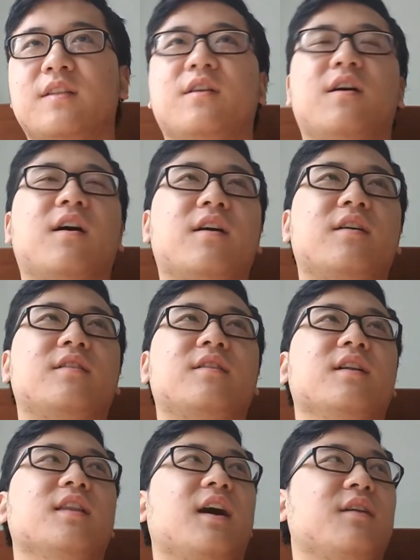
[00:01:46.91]
There
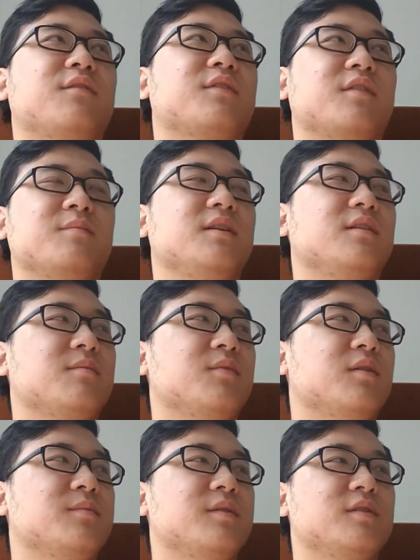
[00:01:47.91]
are a lot of comedic
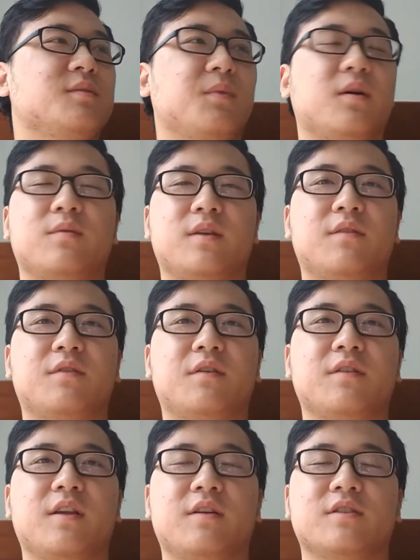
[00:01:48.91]
moments, but
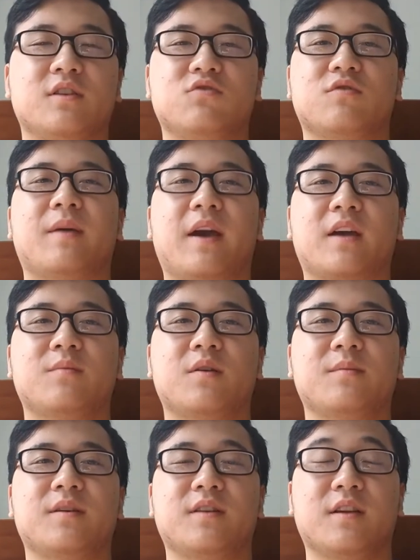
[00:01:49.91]
whenever there's a dramatic
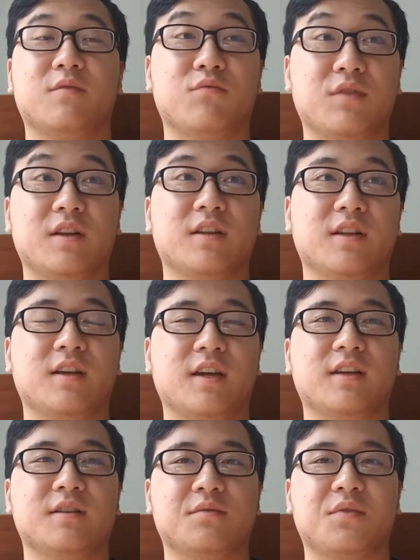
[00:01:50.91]
moment, it
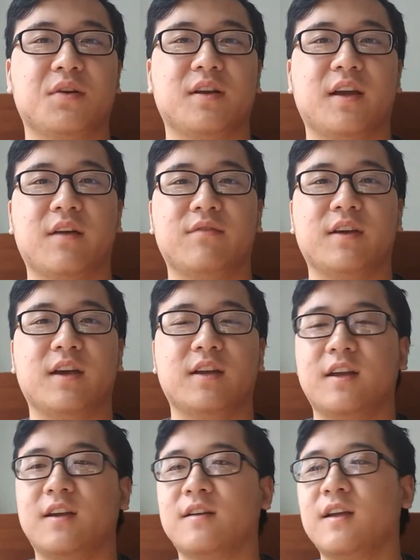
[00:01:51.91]
really is very
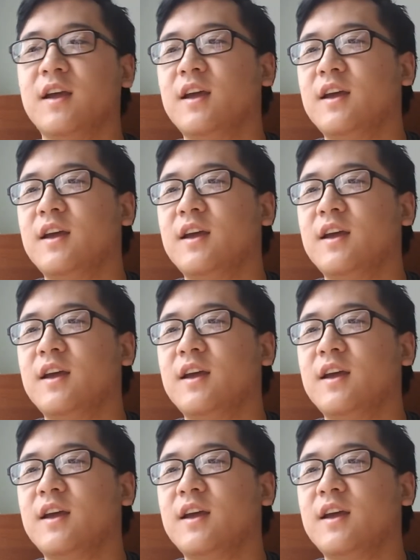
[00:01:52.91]
heavy-hitting.